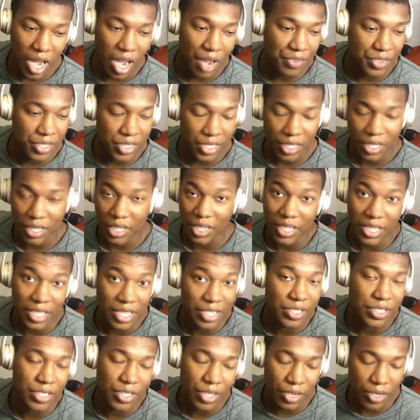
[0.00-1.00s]
Obviously he
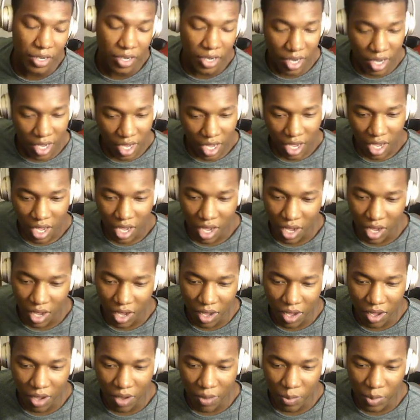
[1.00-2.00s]
gets there.
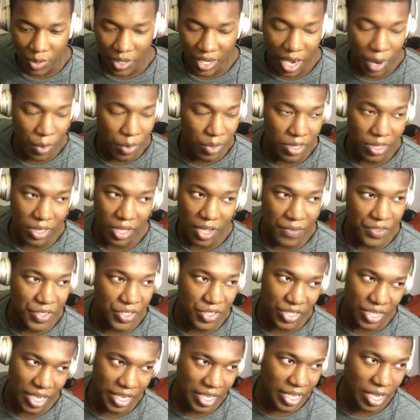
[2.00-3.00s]
Uh, but yeah, I would love
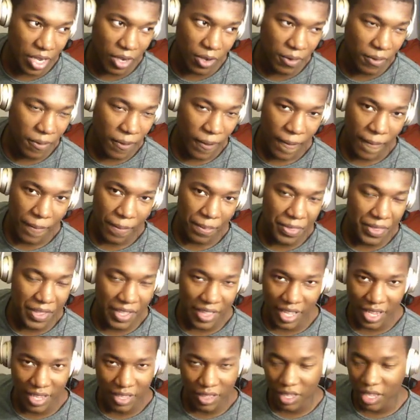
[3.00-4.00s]
to check out
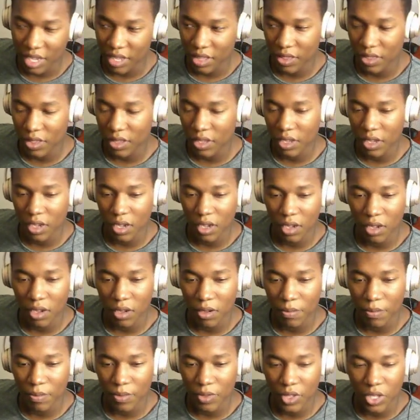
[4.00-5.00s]
the, like, like the,
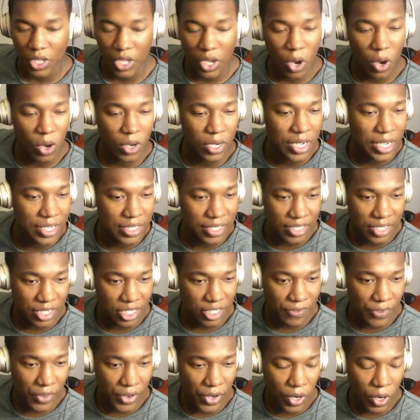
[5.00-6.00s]
uh, the all
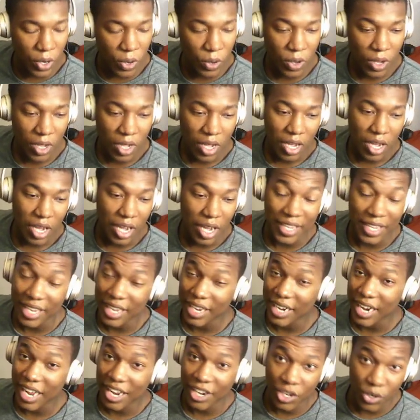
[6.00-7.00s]
cutscenes video.
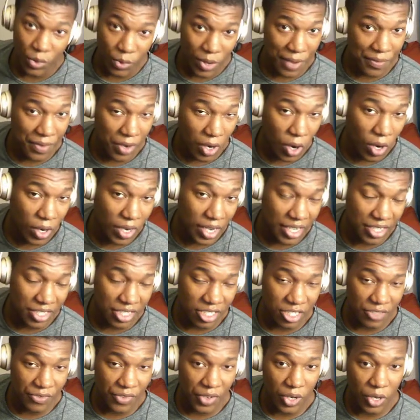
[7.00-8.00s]
Again, I do have an all
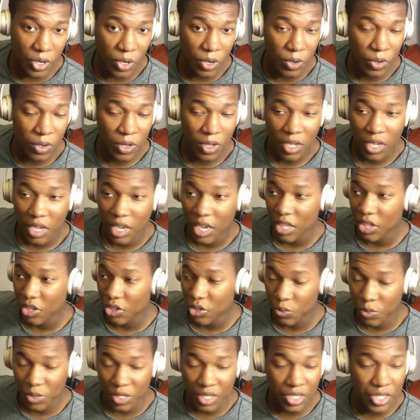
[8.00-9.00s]
cutscenes video. It
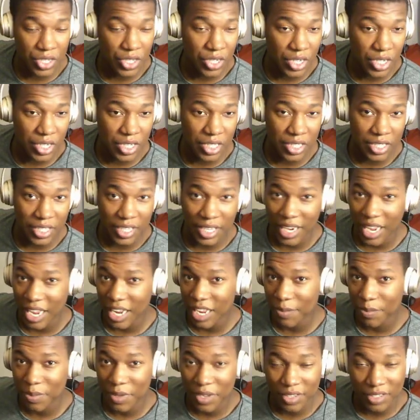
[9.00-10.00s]
looks really good. ten
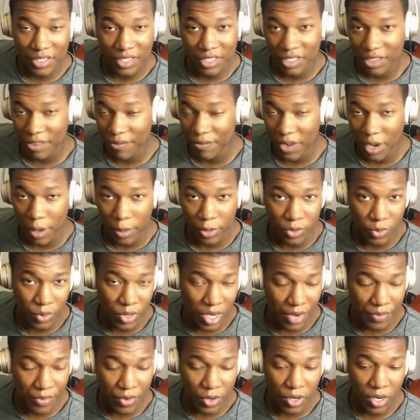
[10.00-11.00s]
eighty p, sixty frames,
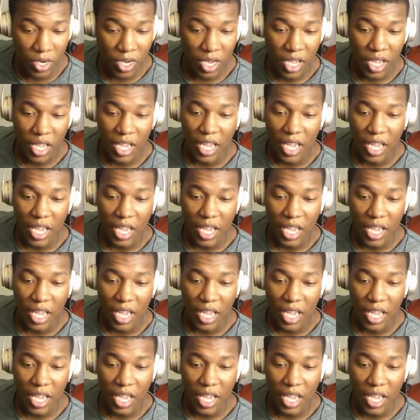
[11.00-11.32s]
whatever.